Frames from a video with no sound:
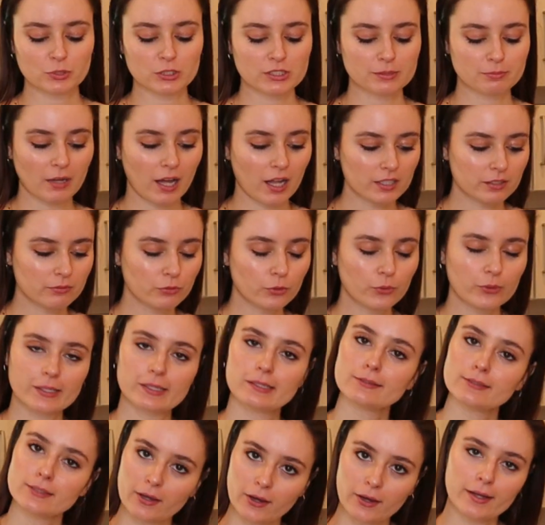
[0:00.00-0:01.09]
put some olive
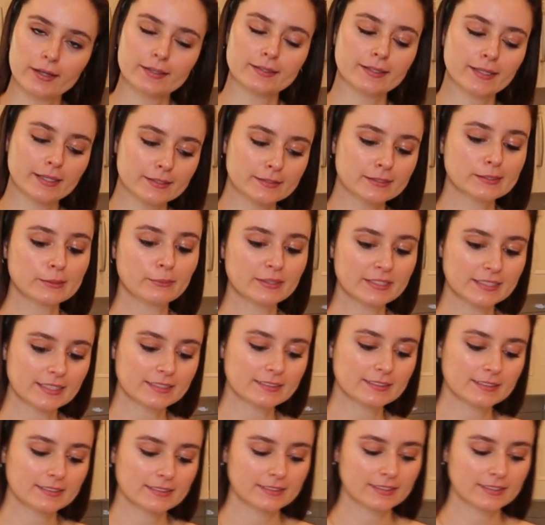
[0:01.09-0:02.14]
oil on there so it doesn't